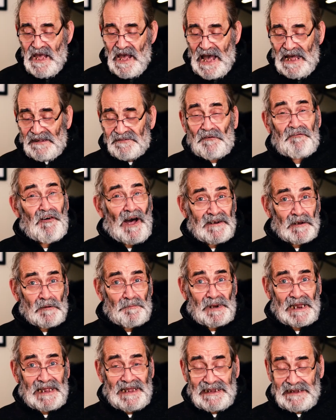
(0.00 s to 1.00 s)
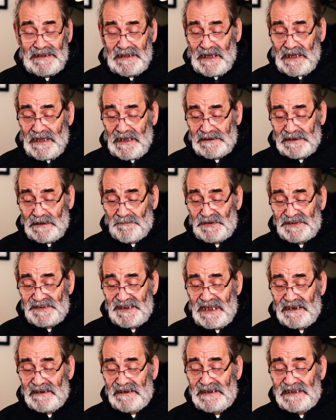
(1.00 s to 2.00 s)
And the final play, number
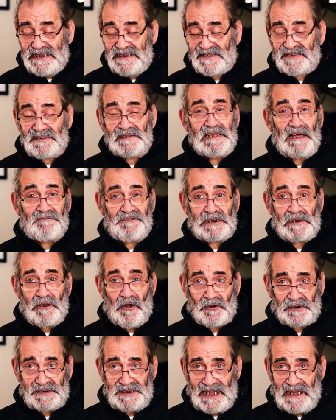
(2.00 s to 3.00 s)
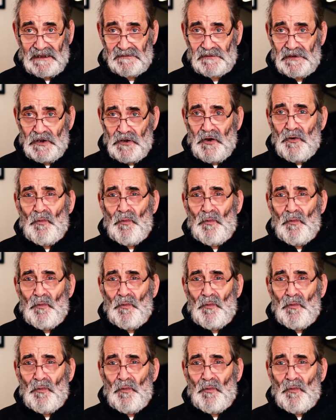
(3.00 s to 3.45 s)
10, is Love in Lockdown.